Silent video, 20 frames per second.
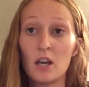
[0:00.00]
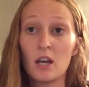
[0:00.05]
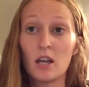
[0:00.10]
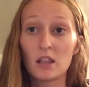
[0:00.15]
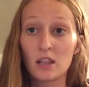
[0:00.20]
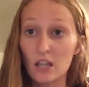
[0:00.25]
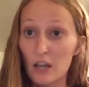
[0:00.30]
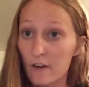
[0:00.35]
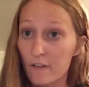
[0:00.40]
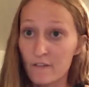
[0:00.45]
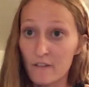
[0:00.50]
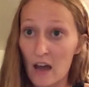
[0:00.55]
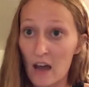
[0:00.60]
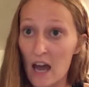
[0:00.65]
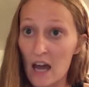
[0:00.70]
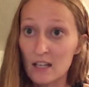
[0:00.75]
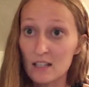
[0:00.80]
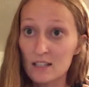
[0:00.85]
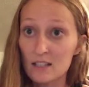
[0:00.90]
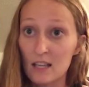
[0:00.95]
their
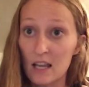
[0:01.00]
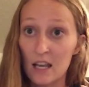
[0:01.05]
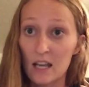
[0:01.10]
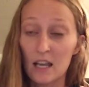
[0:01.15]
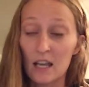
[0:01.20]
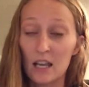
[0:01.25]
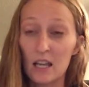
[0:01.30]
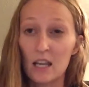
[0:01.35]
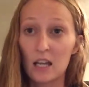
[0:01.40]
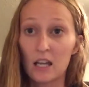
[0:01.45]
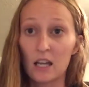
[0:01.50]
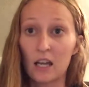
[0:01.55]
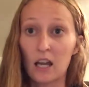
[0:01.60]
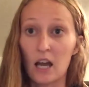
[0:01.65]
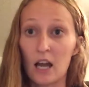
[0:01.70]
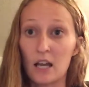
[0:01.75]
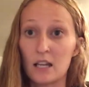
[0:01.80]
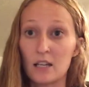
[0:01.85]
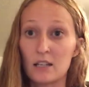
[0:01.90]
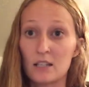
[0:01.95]
facts, and it
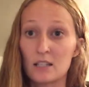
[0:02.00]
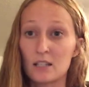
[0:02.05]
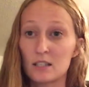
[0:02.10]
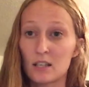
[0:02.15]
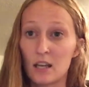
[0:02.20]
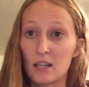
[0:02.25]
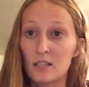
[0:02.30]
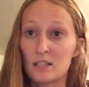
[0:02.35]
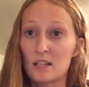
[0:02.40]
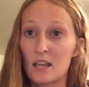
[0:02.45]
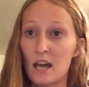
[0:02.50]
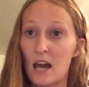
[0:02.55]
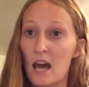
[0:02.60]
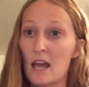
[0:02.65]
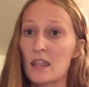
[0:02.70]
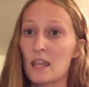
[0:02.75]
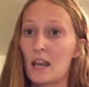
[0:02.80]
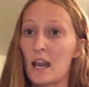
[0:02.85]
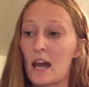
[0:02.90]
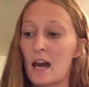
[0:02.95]
kind of discussed that and
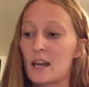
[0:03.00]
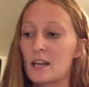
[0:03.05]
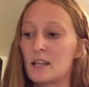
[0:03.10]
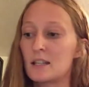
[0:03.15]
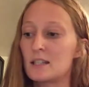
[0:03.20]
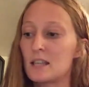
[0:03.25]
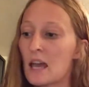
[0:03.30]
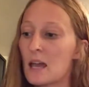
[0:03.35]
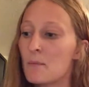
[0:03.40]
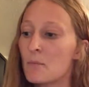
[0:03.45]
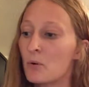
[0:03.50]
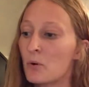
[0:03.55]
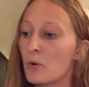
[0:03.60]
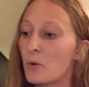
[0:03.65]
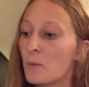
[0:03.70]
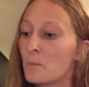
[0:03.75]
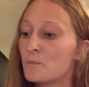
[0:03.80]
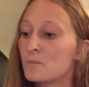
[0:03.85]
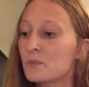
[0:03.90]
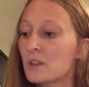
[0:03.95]
then had a table